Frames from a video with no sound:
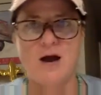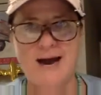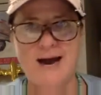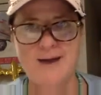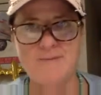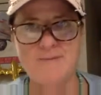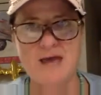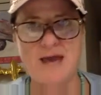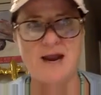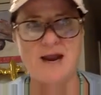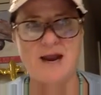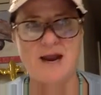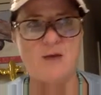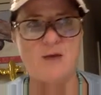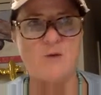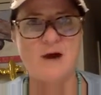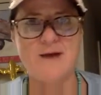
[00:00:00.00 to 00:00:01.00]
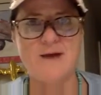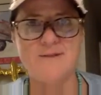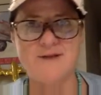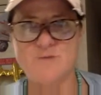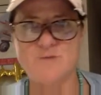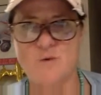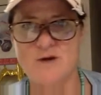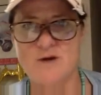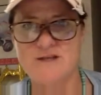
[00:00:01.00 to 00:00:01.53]
I want
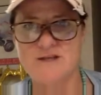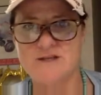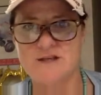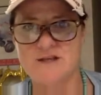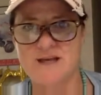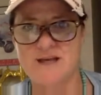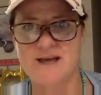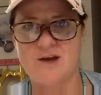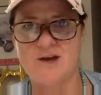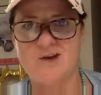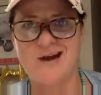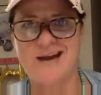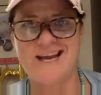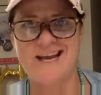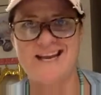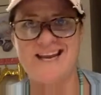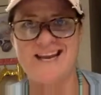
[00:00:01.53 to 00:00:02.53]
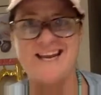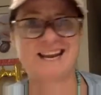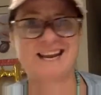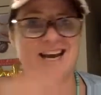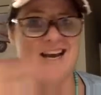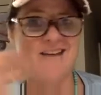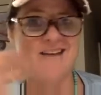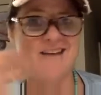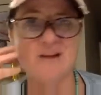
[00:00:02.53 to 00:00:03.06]
these boys to get credit, and
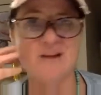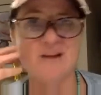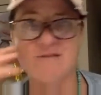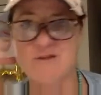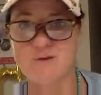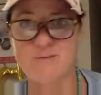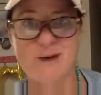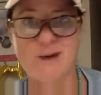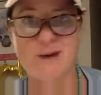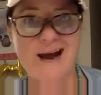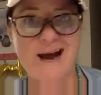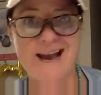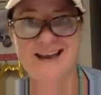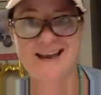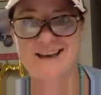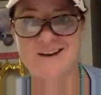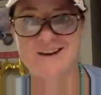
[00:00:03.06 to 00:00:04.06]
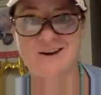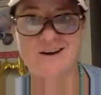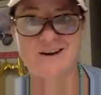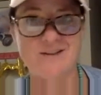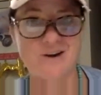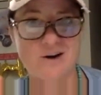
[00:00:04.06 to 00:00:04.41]
I'd love you to buy it on